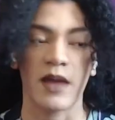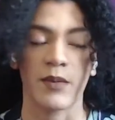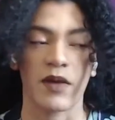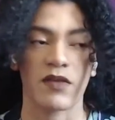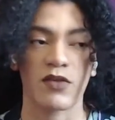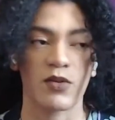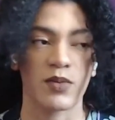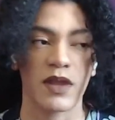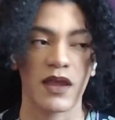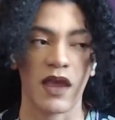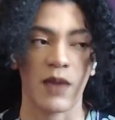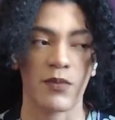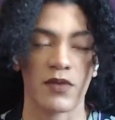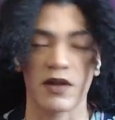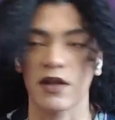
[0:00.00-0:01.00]
I still play
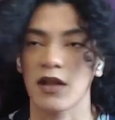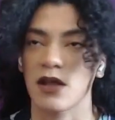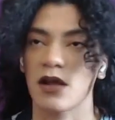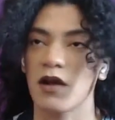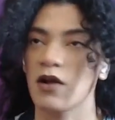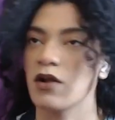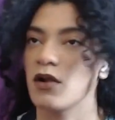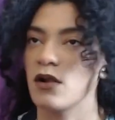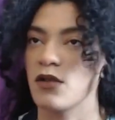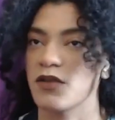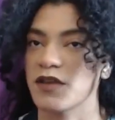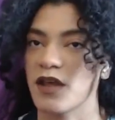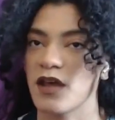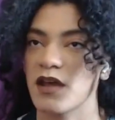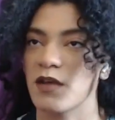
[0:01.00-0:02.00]
games on it like all the
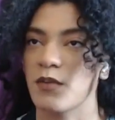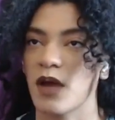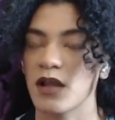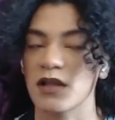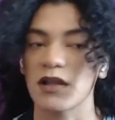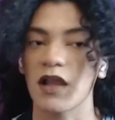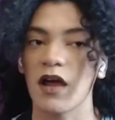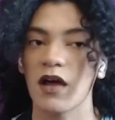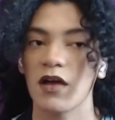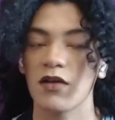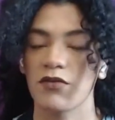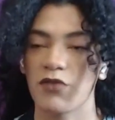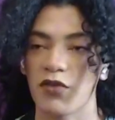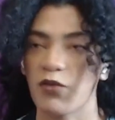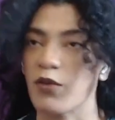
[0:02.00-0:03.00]
time. I
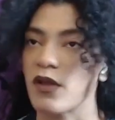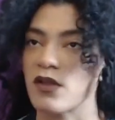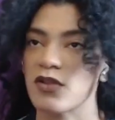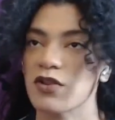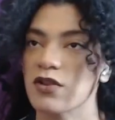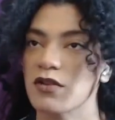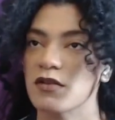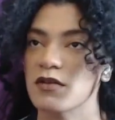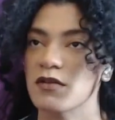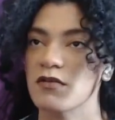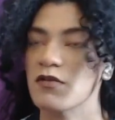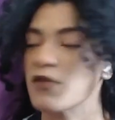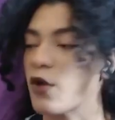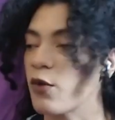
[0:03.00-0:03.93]
love the Switch so